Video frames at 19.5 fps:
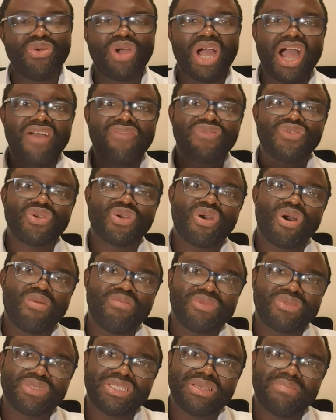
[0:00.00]
You have to
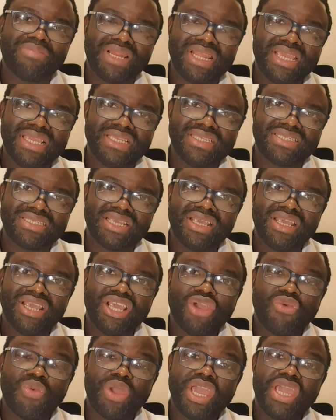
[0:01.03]
come to the place
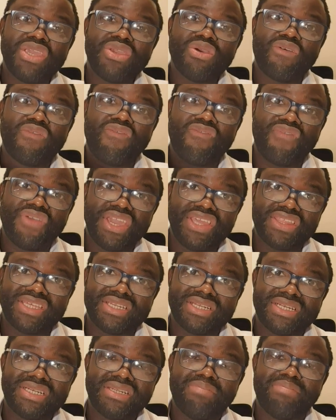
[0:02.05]
where your faith
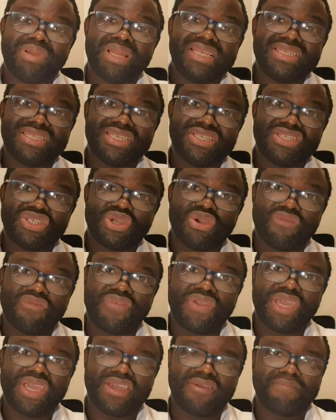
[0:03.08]
replaces
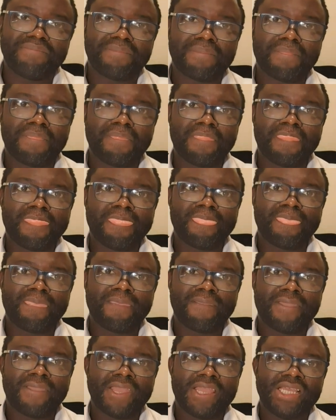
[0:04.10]
your fear
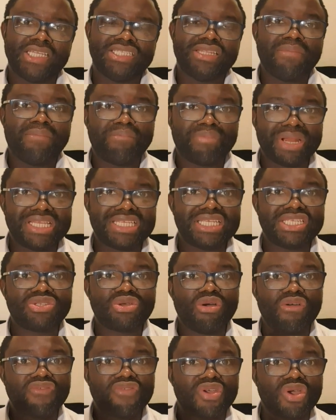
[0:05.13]
the
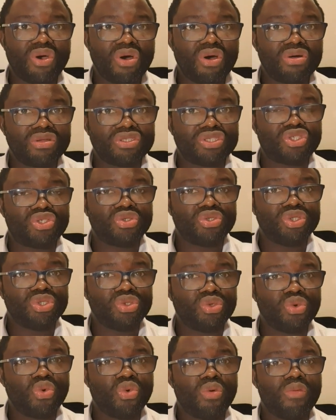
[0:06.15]
presence of God to
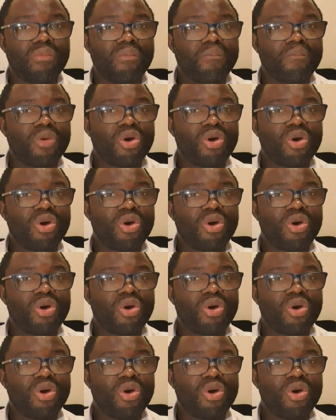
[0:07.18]
you